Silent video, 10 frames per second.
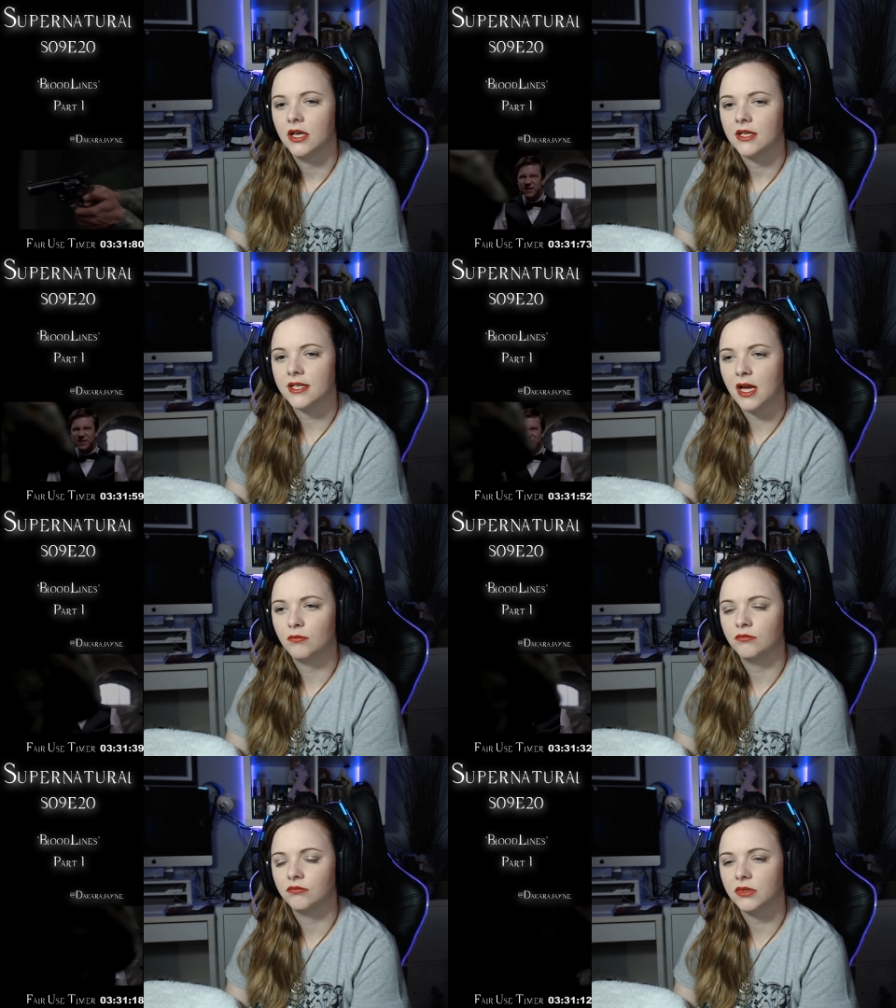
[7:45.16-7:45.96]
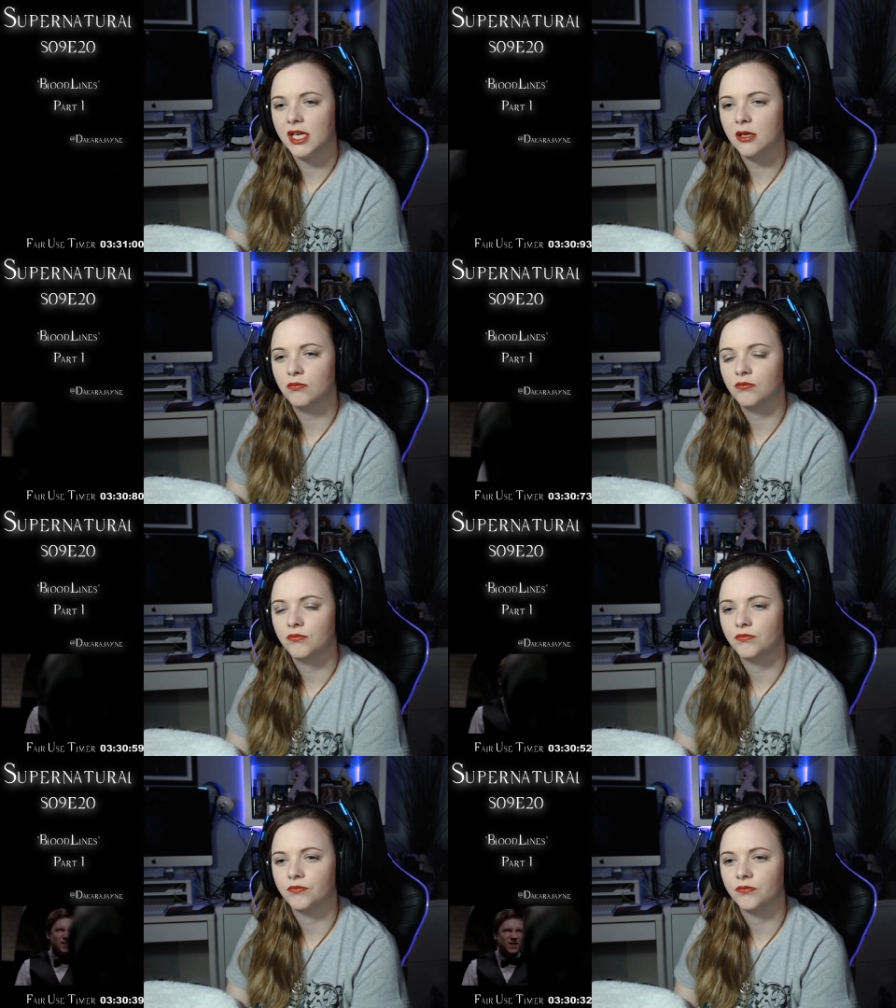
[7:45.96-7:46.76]
Sam, Liam,
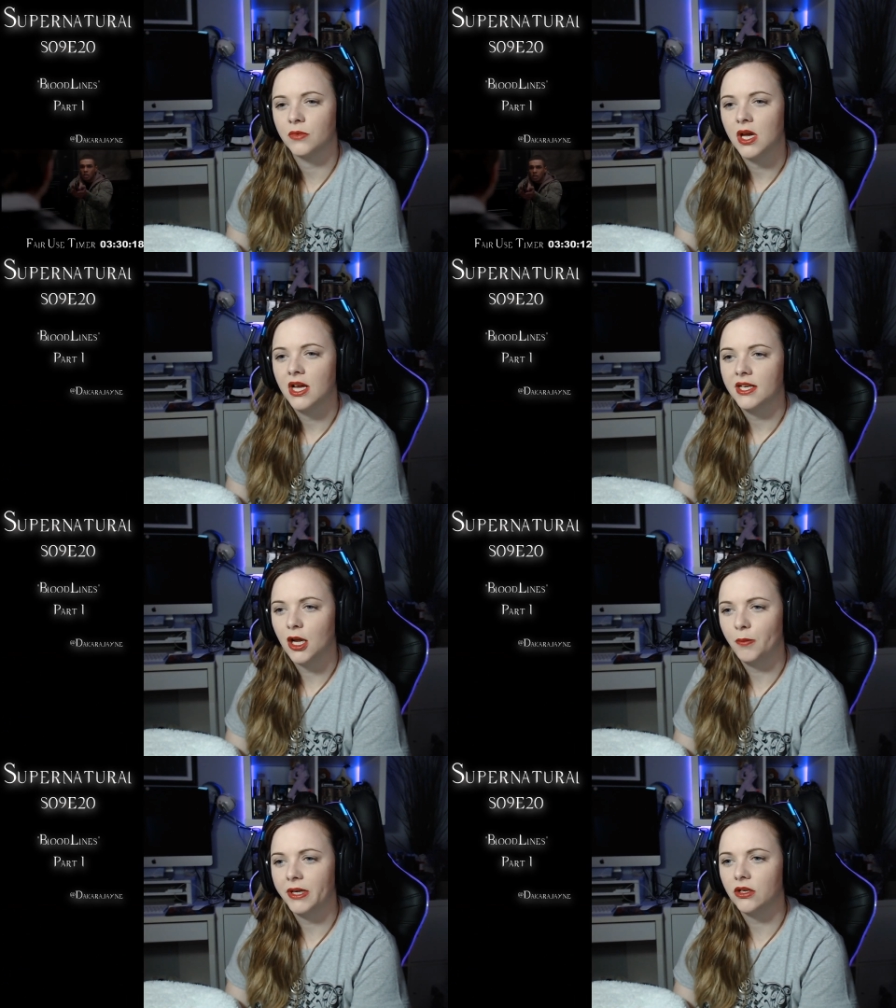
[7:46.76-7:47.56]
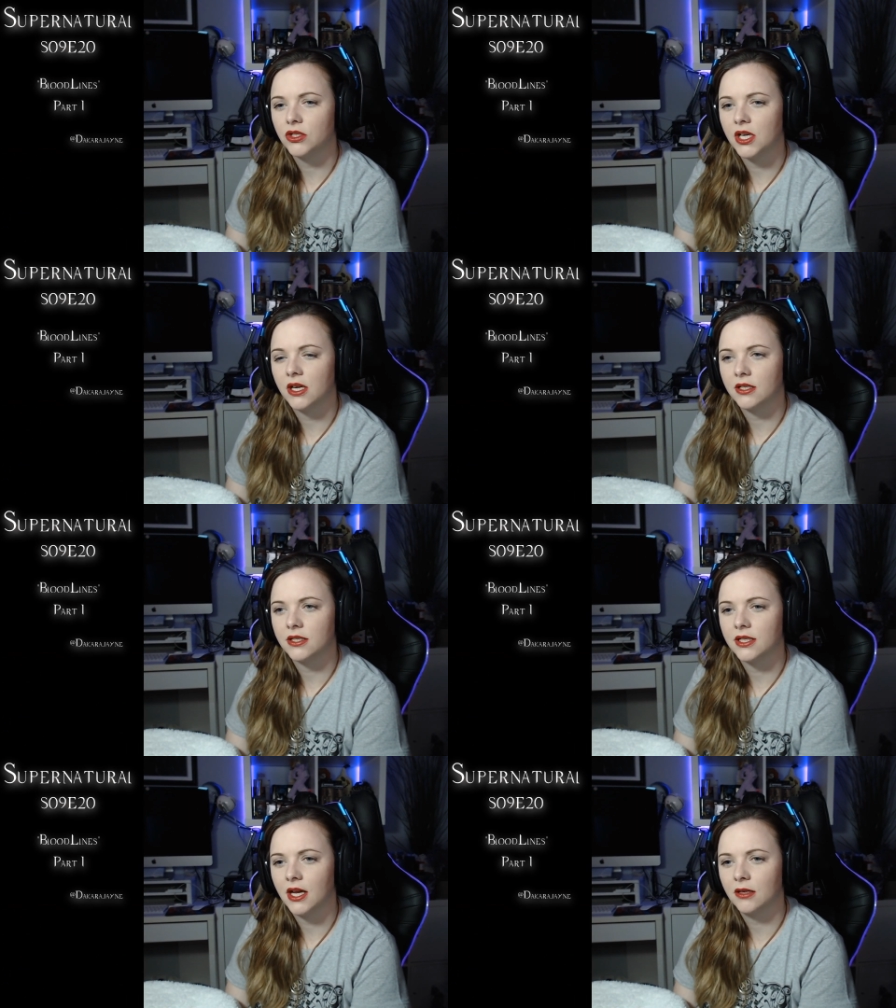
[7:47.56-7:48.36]
now would be a good
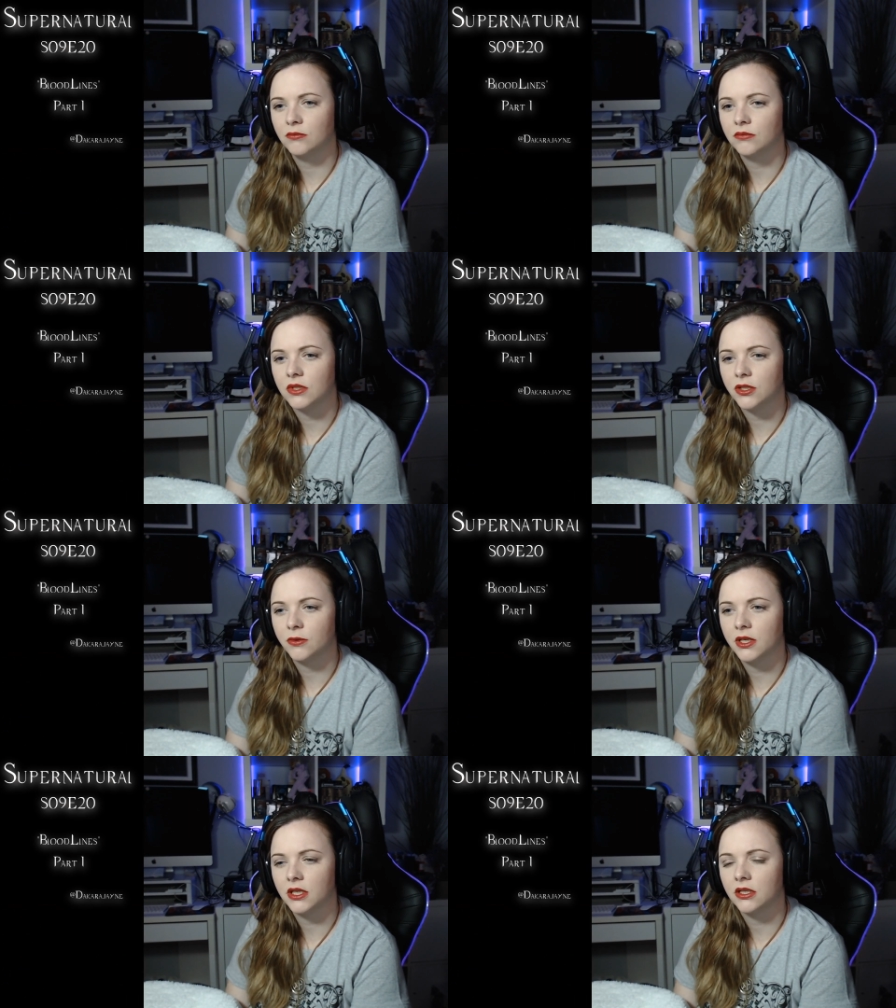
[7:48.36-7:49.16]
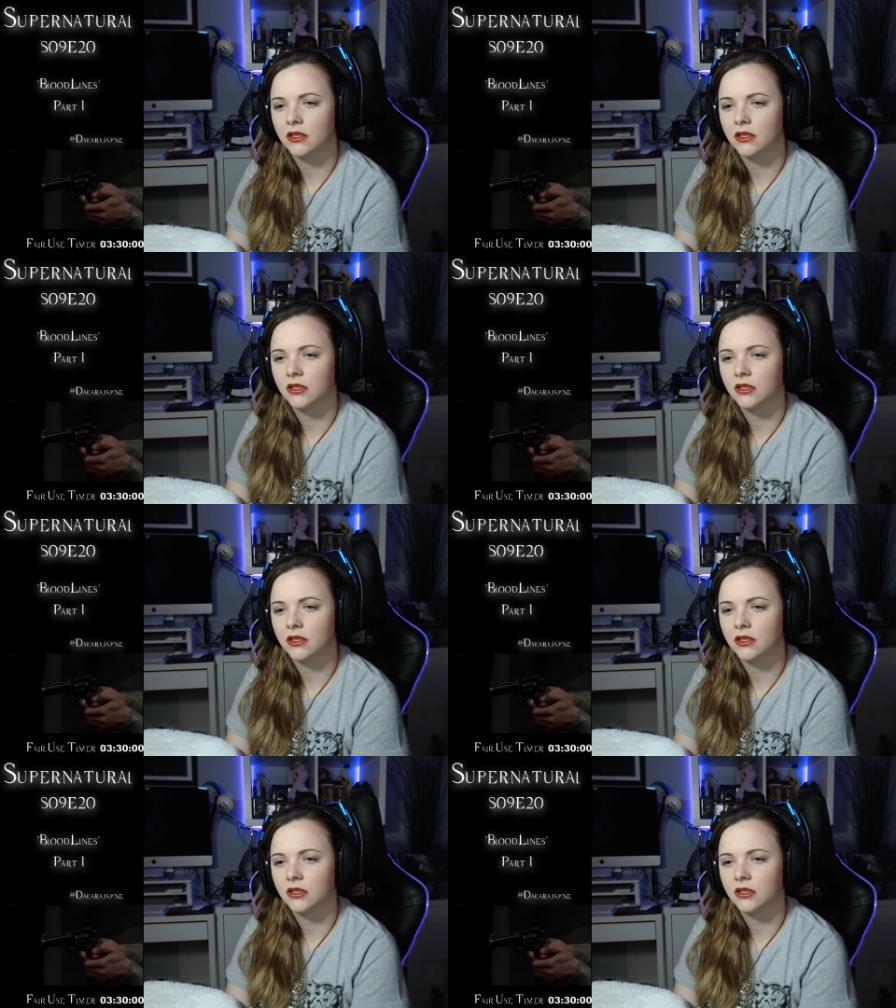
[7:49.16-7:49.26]
time to, uh...